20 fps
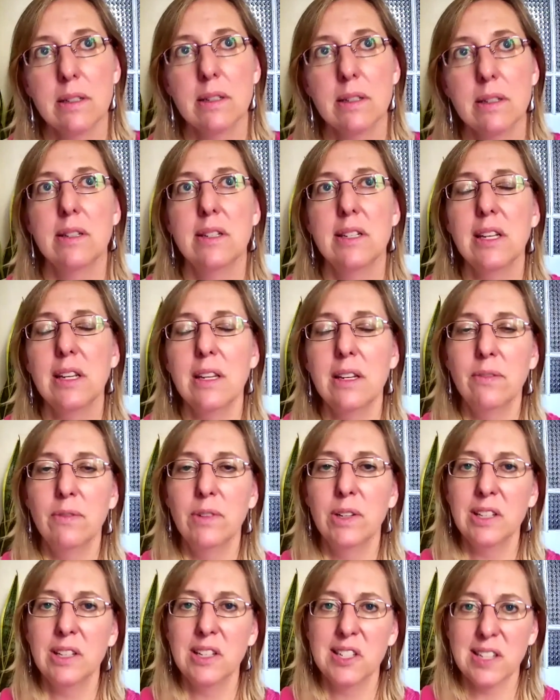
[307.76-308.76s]
didn't
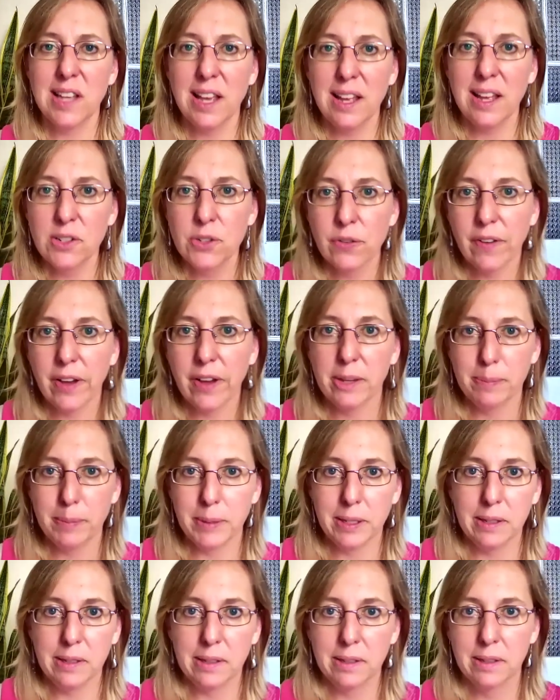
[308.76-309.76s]
really satisfy me.
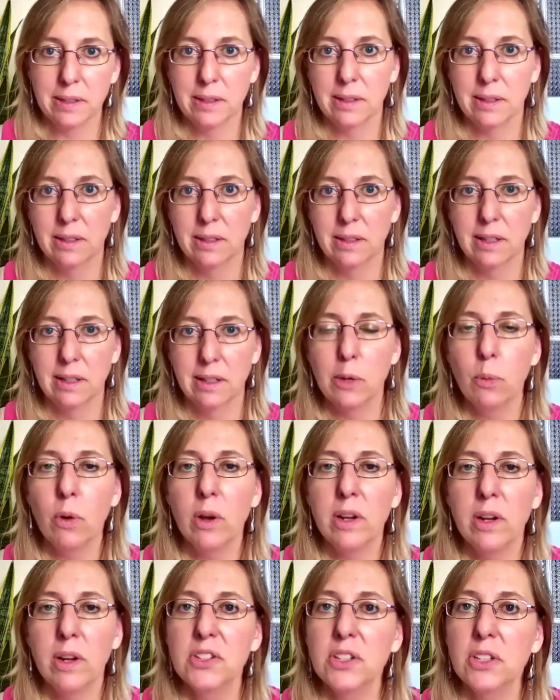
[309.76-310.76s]
I wanted
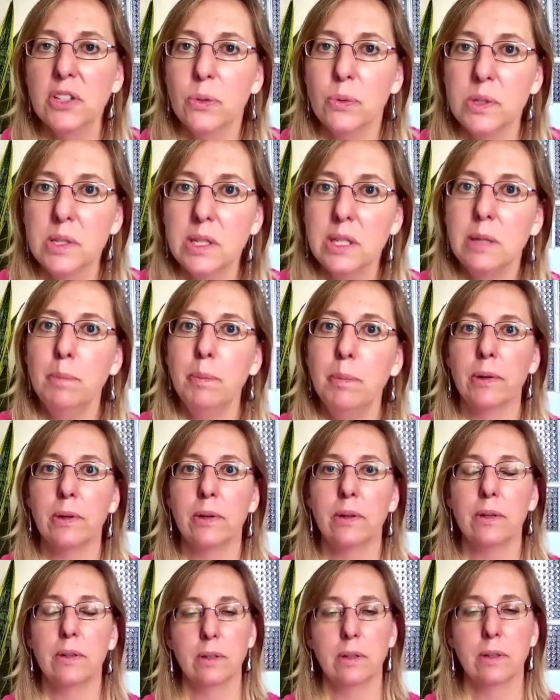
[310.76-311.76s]
to go deeper.
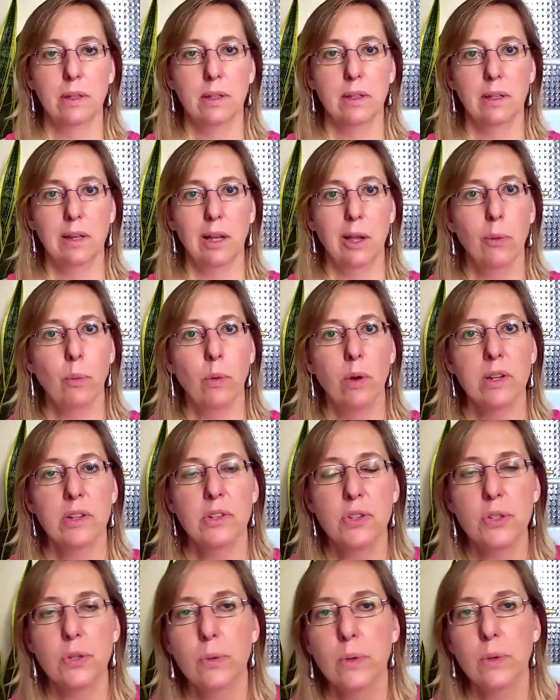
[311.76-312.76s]
I wanted
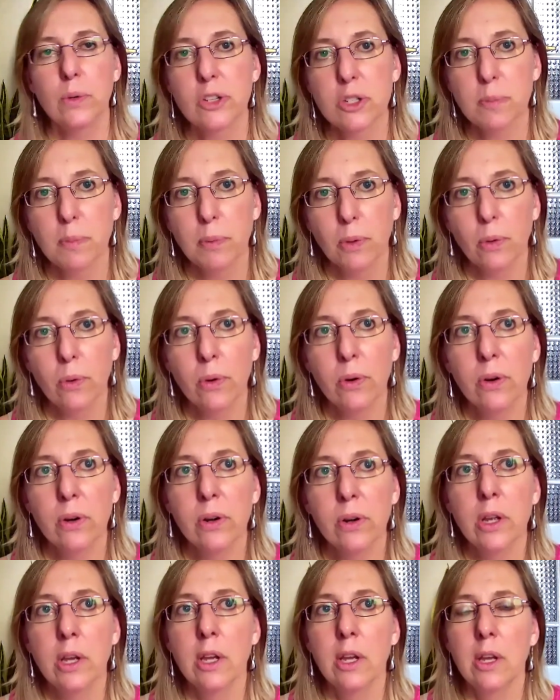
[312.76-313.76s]
to explore
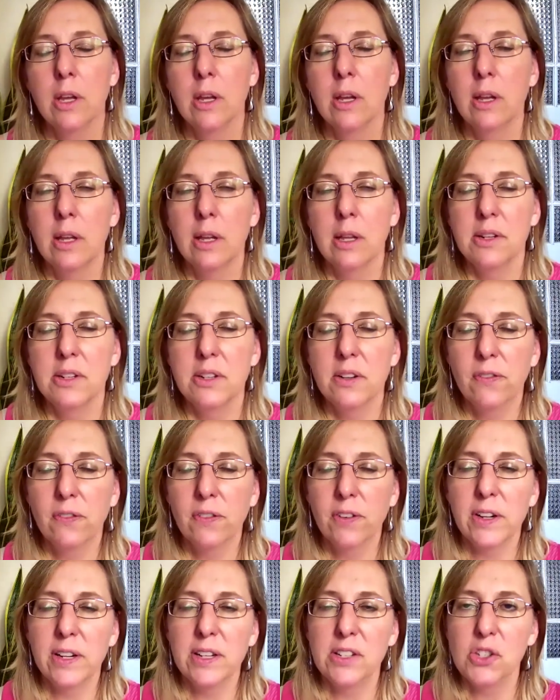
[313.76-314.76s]

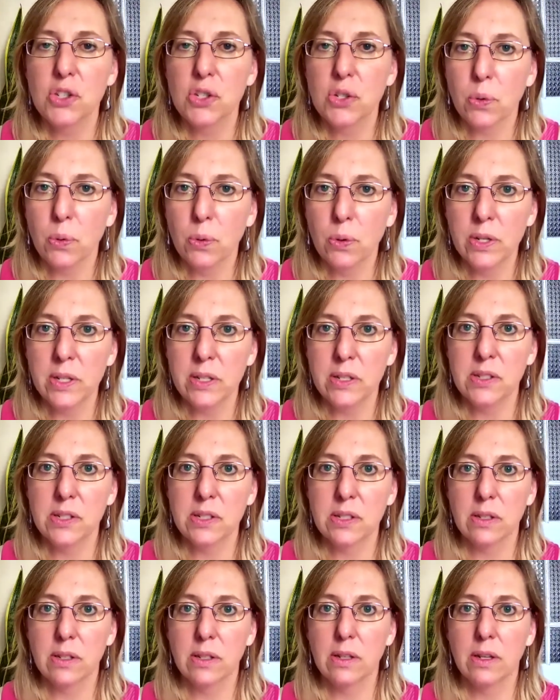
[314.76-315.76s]
different stories
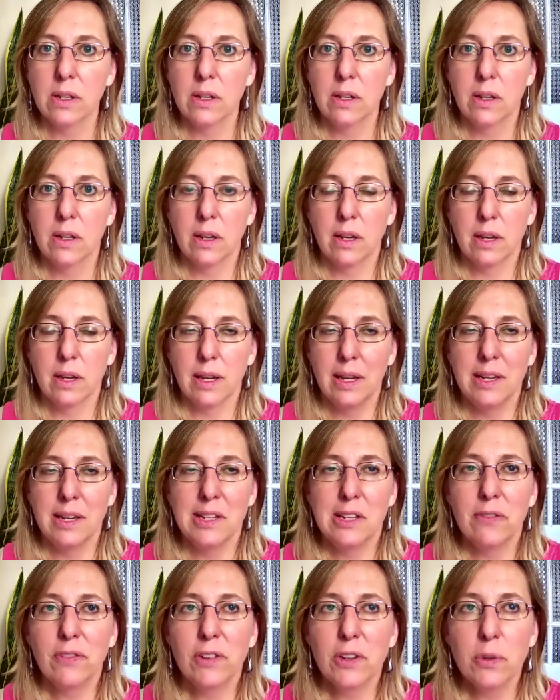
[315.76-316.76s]
in
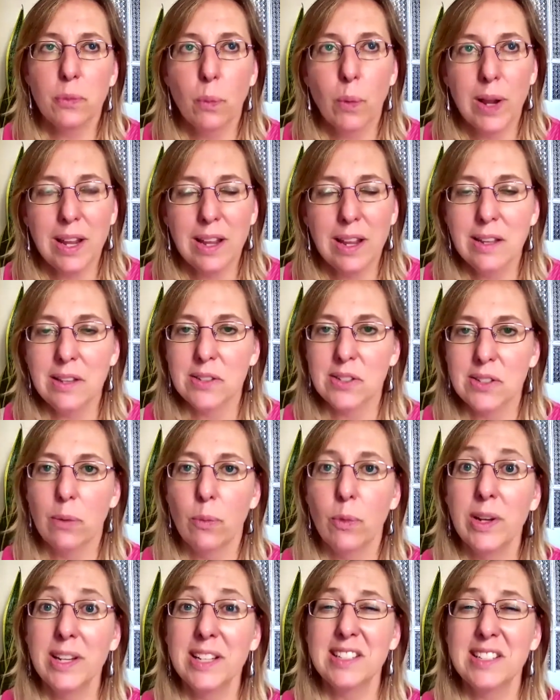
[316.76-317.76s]
different ways. I
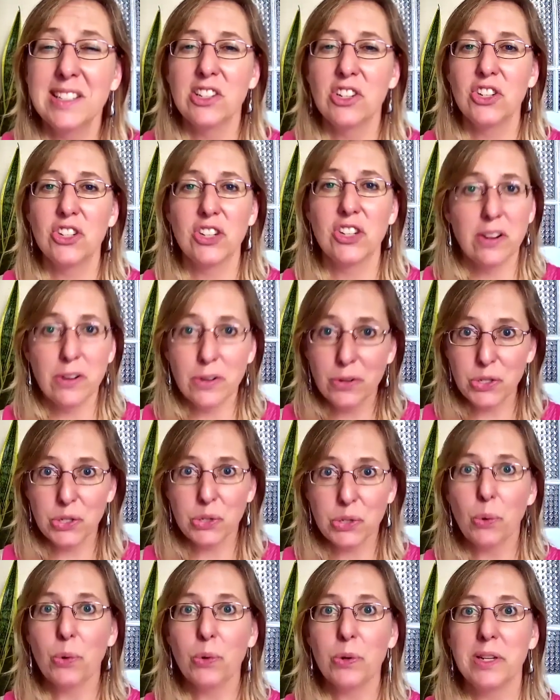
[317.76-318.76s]
wanted to share
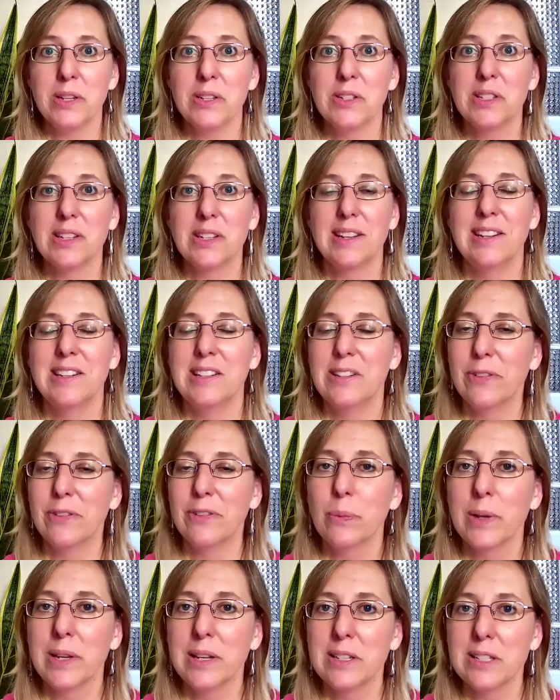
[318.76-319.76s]
stories in different
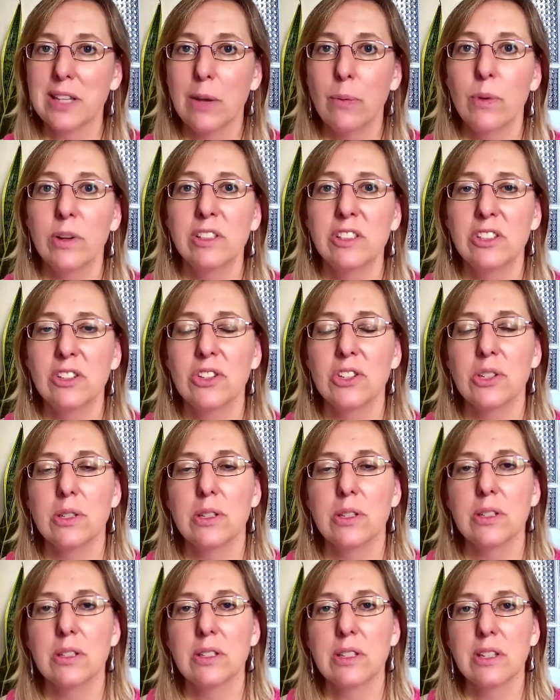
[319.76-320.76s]
ways. I wanted
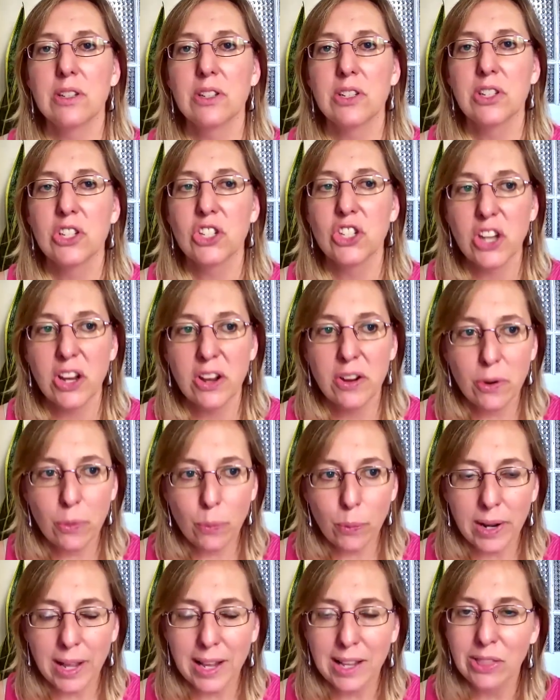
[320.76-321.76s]
to share what
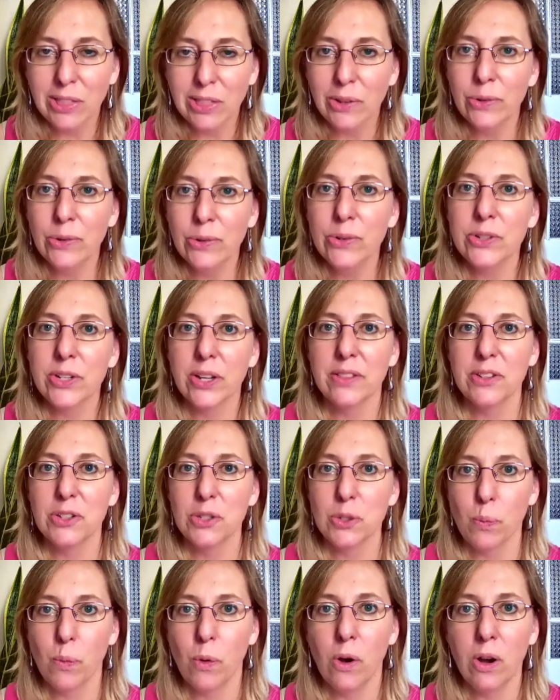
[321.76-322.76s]
I learned on this
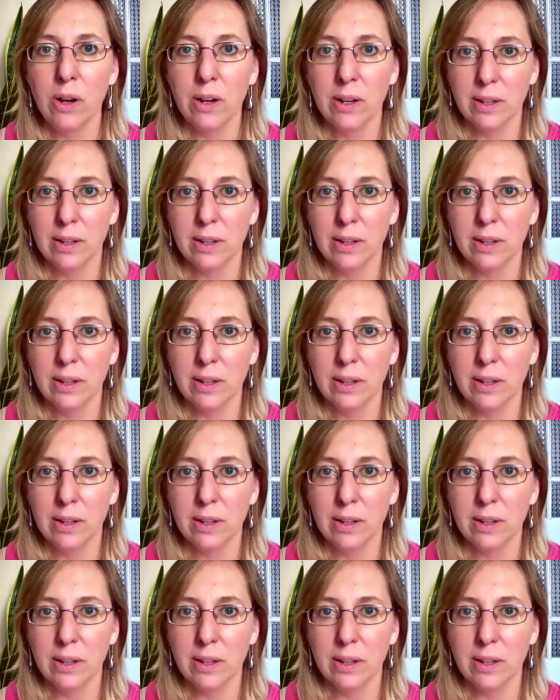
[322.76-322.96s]
walk